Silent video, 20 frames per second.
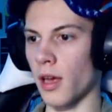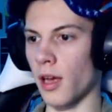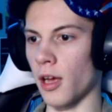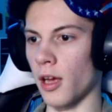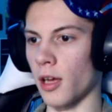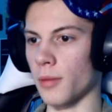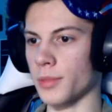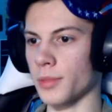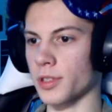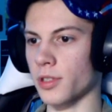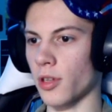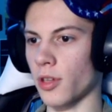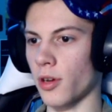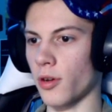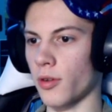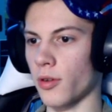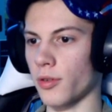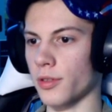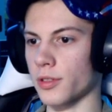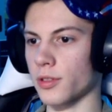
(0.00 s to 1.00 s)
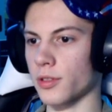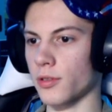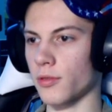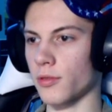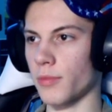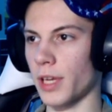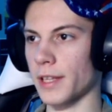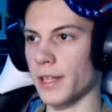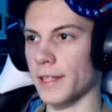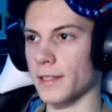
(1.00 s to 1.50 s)
So to
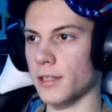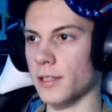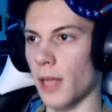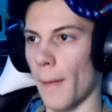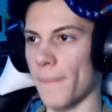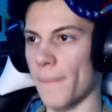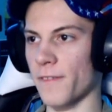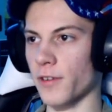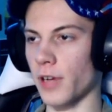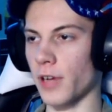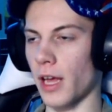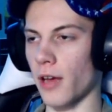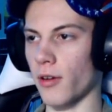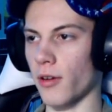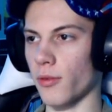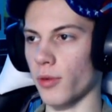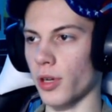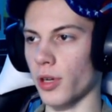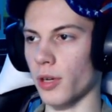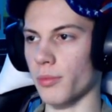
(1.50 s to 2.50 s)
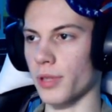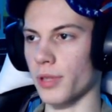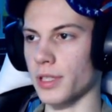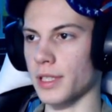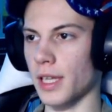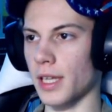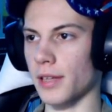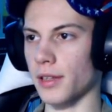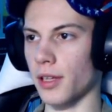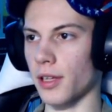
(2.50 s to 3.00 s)
make this stop for now, we're gonna place
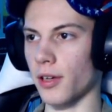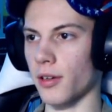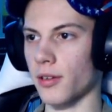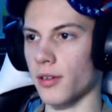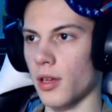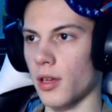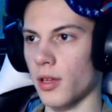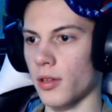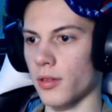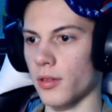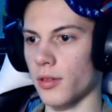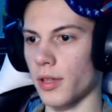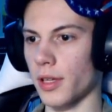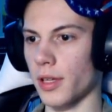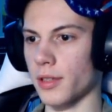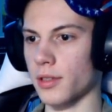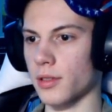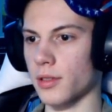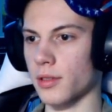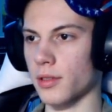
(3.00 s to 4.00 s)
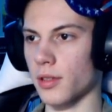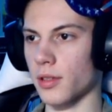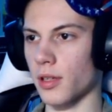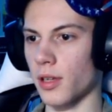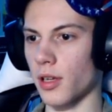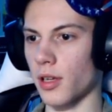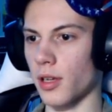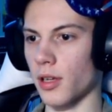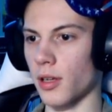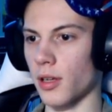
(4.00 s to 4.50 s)
that there. Let's
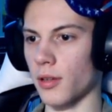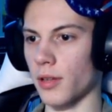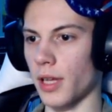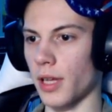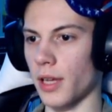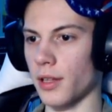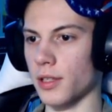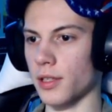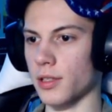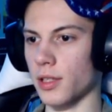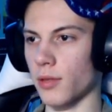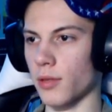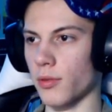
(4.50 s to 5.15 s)
line this thing with